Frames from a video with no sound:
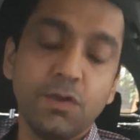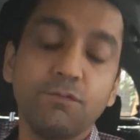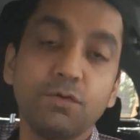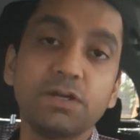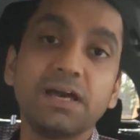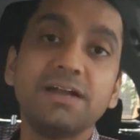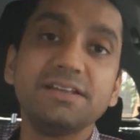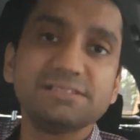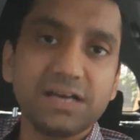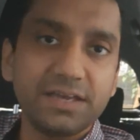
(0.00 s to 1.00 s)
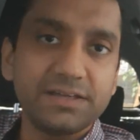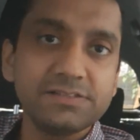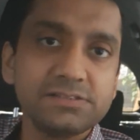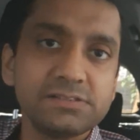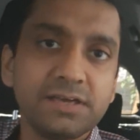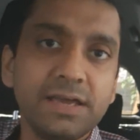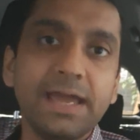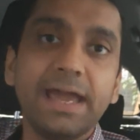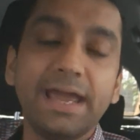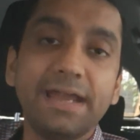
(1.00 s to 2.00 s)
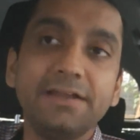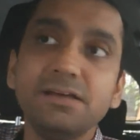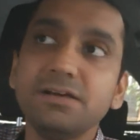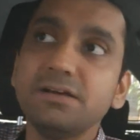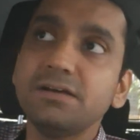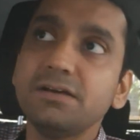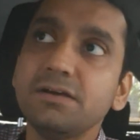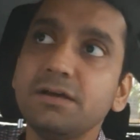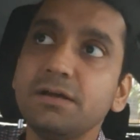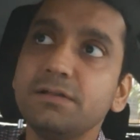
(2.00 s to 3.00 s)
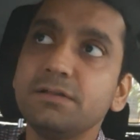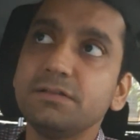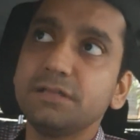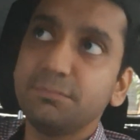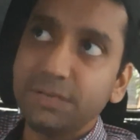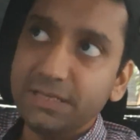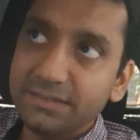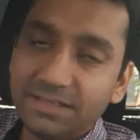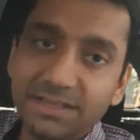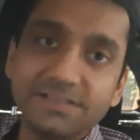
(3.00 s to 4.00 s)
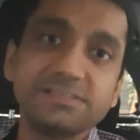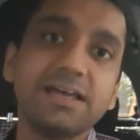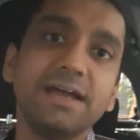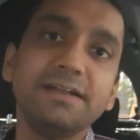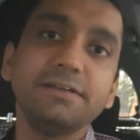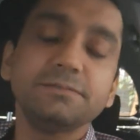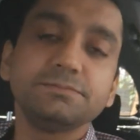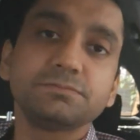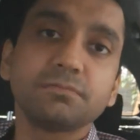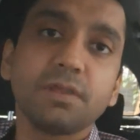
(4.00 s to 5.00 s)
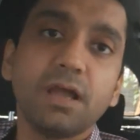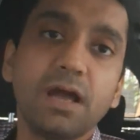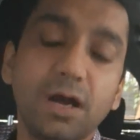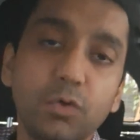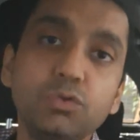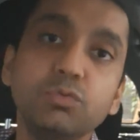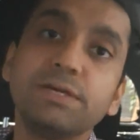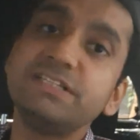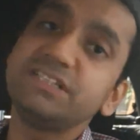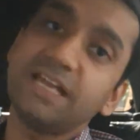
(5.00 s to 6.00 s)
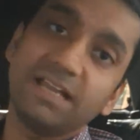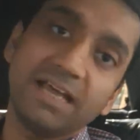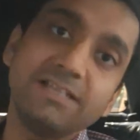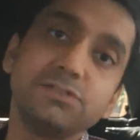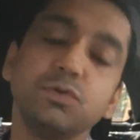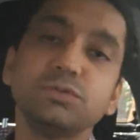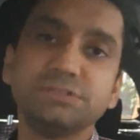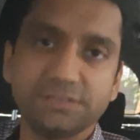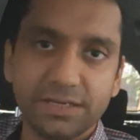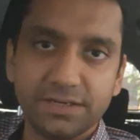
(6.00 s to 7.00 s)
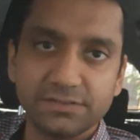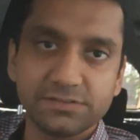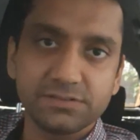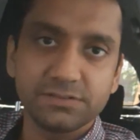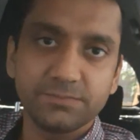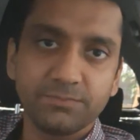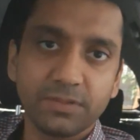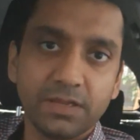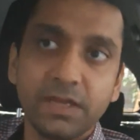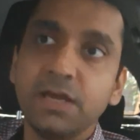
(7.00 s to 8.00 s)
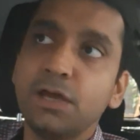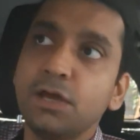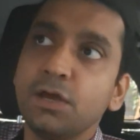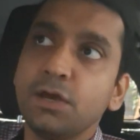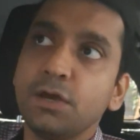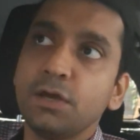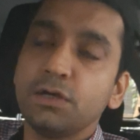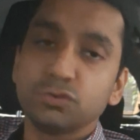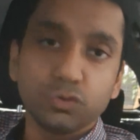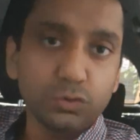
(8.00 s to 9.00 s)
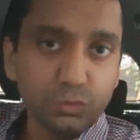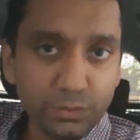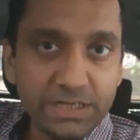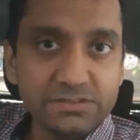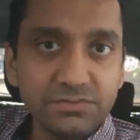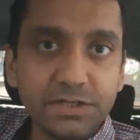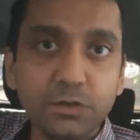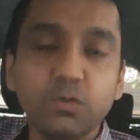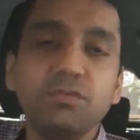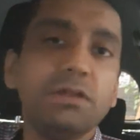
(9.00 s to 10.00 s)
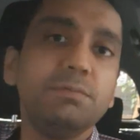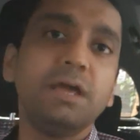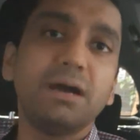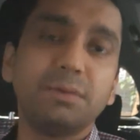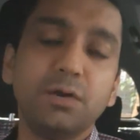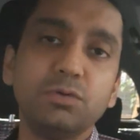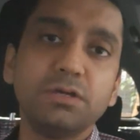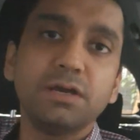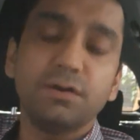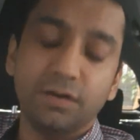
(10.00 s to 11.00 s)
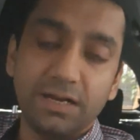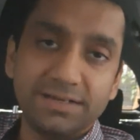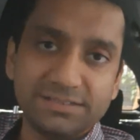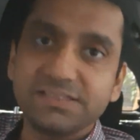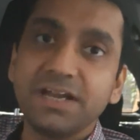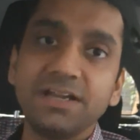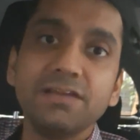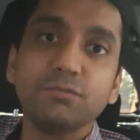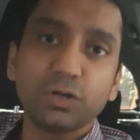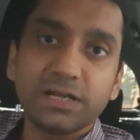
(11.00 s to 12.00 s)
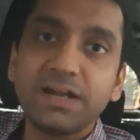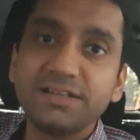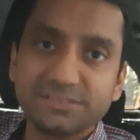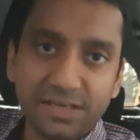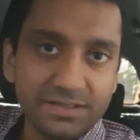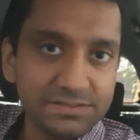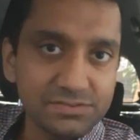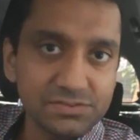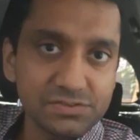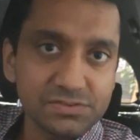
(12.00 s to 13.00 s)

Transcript: What are desires? And the main thing is that how you can channelize those desires. So today's video will be about understanding what are desires,